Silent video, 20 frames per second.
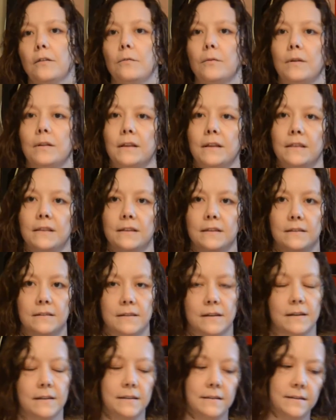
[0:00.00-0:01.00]
like this
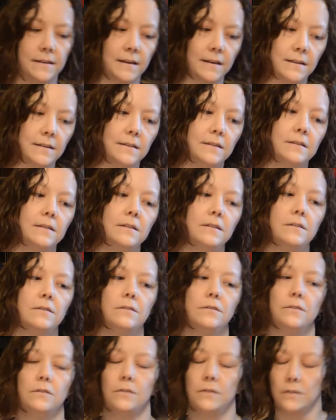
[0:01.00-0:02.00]
side says, this is
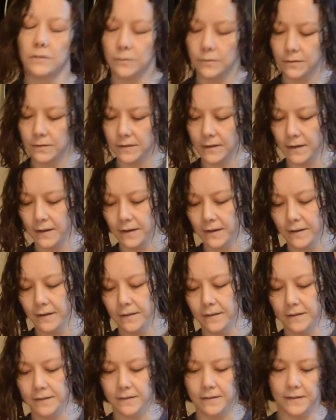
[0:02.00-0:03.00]
this side,
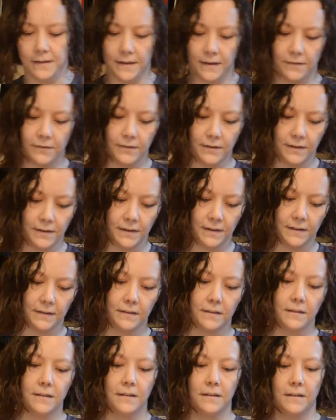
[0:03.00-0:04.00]
this is the evidence,
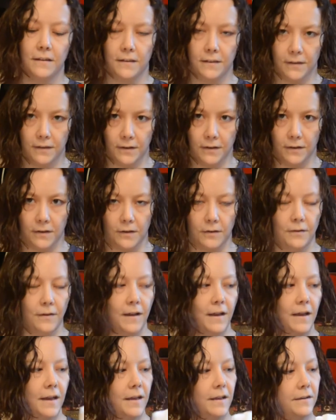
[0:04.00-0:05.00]

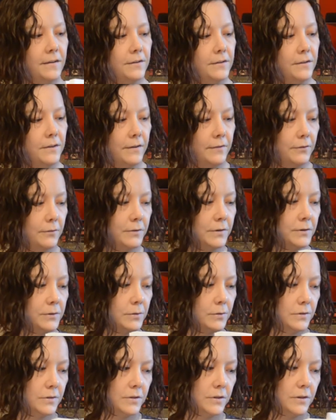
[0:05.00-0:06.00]
and you have the
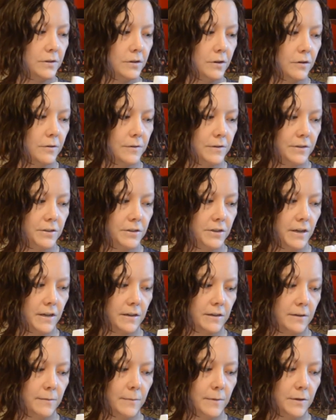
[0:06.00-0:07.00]
resource to go and check
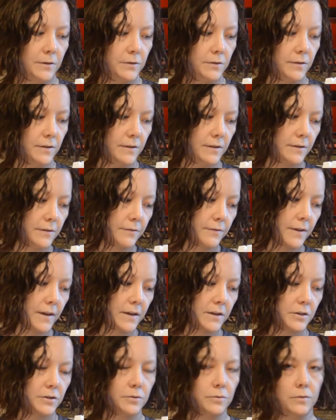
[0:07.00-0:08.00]
to make sure that it's
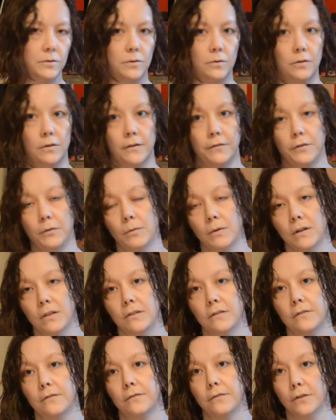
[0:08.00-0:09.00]
factual, or if you want to look
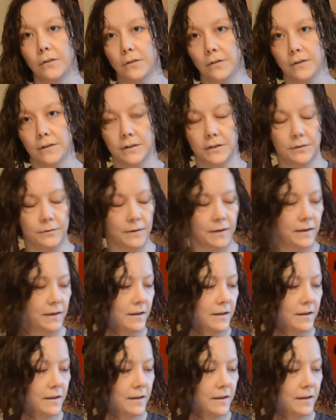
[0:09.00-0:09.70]
further into it.